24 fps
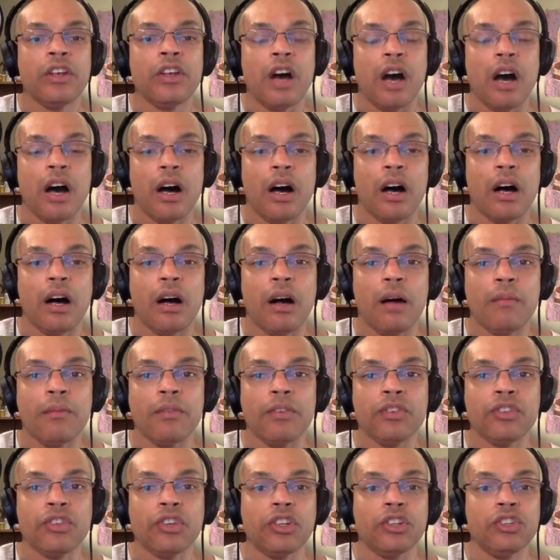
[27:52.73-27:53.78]

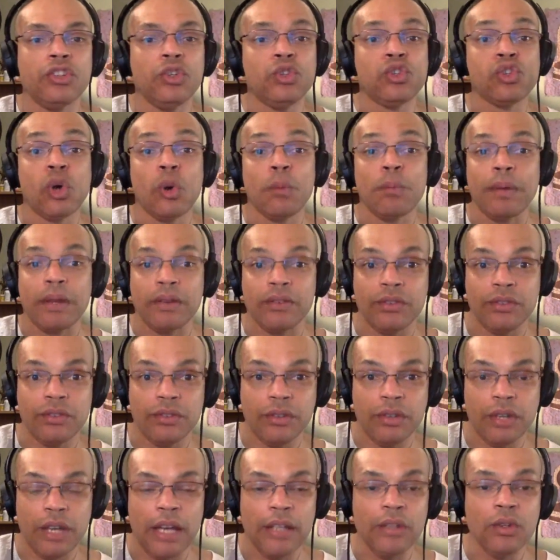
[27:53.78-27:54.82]
certain
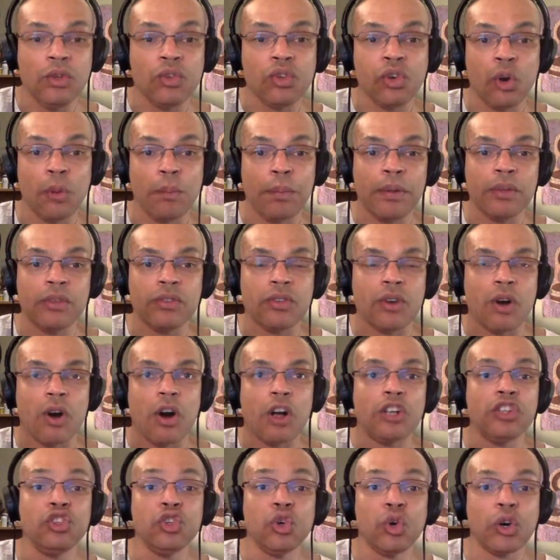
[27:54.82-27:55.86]
nootropics, and nootropics
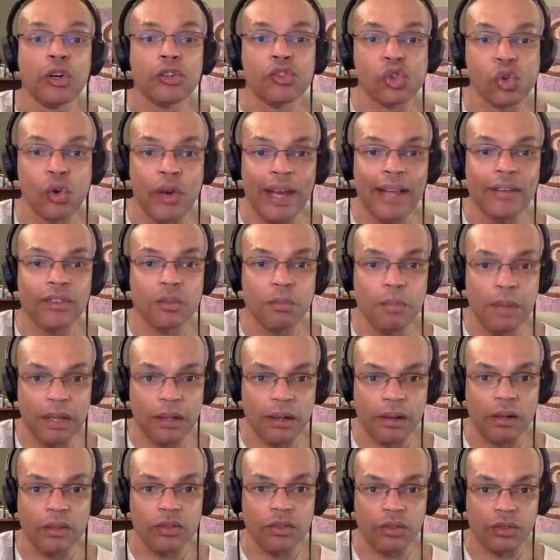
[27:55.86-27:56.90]
are
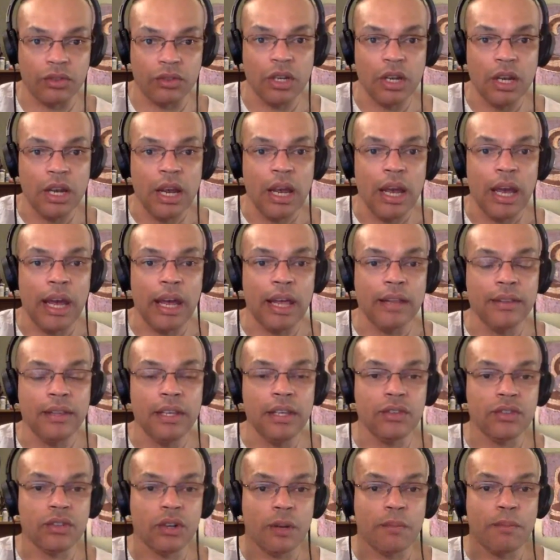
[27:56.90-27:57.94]
neurotransmitters. And
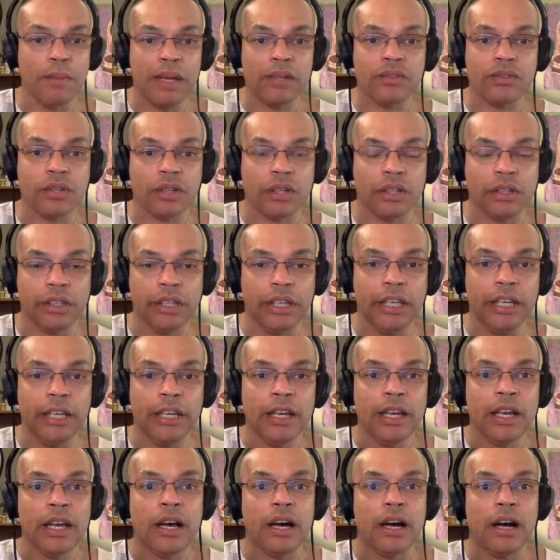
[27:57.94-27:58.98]
these are
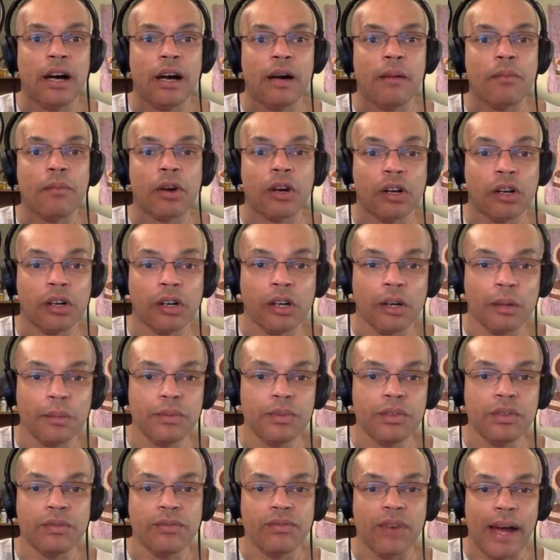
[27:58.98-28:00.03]
basically
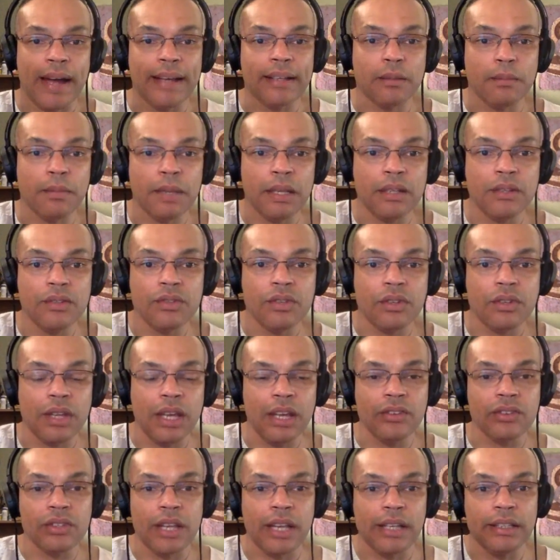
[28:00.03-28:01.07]
herbs, vitamins,
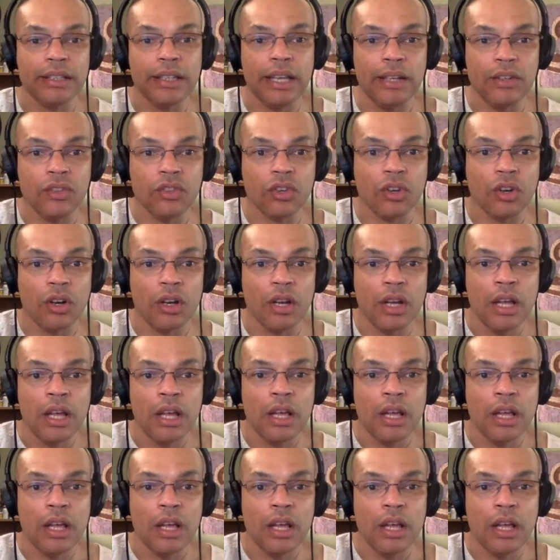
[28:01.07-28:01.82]
things of that nature.